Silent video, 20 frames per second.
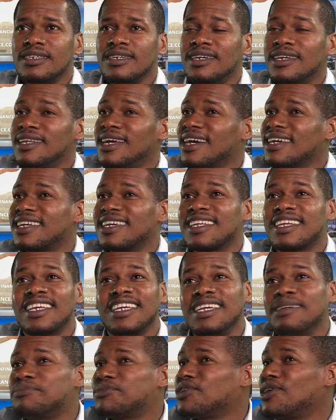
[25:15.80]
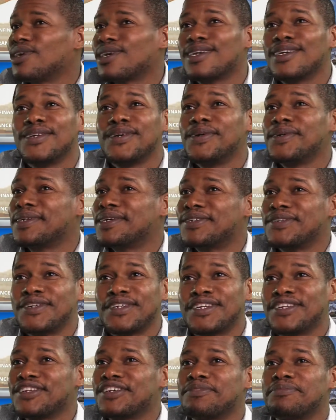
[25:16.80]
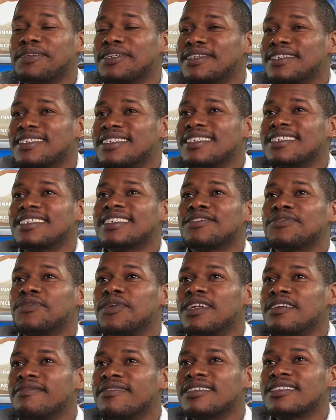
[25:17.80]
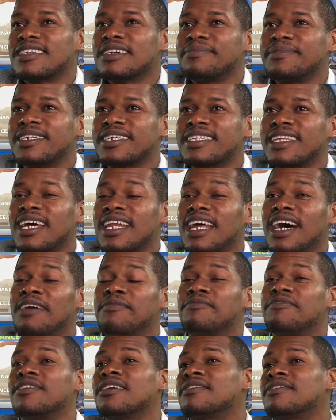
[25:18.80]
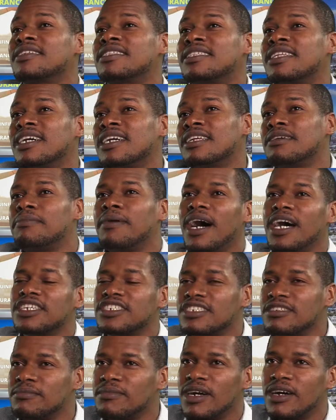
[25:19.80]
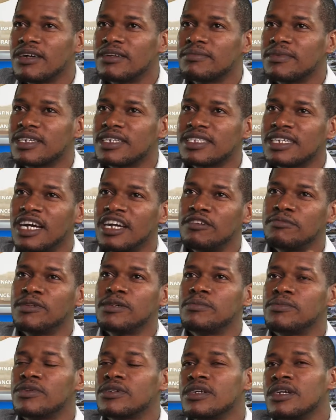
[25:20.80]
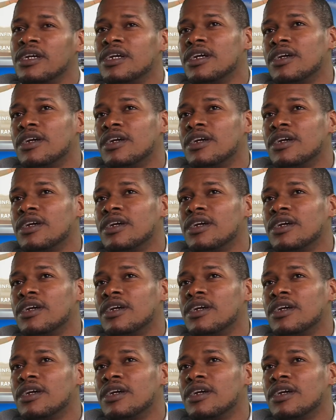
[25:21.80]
and I can keep talking on and on and on, because this is one of the subjects that I'm very deadly passionate about. Because I remember